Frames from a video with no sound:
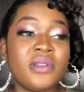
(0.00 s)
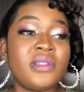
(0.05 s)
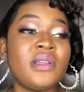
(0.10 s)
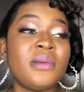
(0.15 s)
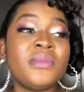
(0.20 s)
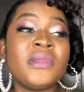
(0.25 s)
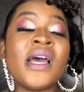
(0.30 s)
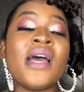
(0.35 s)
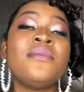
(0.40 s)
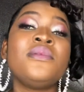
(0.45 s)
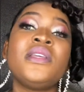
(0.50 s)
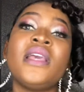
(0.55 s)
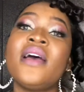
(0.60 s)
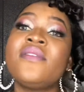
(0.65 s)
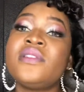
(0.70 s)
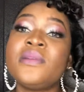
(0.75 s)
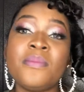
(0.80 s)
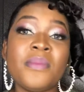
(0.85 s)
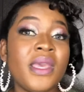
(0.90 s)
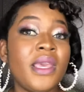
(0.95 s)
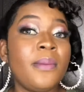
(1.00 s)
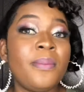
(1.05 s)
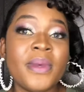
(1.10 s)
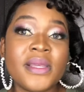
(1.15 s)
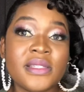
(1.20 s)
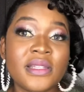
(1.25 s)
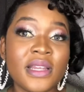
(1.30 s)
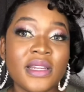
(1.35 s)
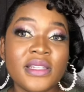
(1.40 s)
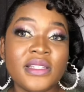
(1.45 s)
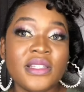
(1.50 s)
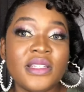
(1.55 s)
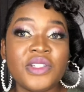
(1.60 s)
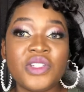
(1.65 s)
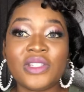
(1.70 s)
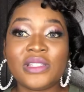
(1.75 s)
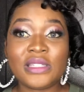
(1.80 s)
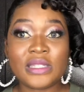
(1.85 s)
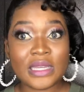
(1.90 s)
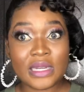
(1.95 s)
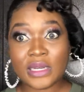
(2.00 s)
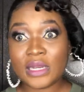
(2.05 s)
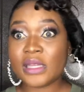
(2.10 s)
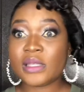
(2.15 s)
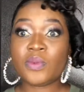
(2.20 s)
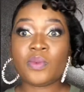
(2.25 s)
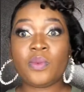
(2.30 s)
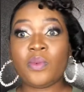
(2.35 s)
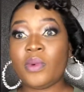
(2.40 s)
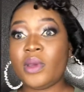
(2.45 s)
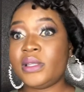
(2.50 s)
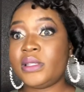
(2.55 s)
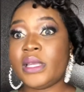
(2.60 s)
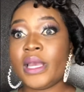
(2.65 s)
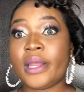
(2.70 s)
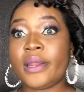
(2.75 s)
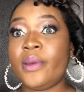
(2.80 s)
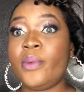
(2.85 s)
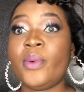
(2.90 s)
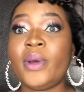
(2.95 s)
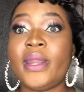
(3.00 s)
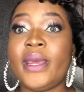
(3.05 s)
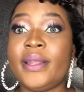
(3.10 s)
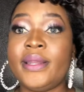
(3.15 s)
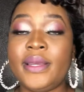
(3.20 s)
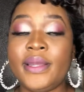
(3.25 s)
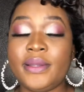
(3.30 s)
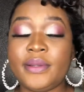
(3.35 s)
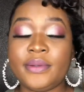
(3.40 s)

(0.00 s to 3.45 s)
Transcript: Sometimes you have to make personal decisions, and that's exactly what I did.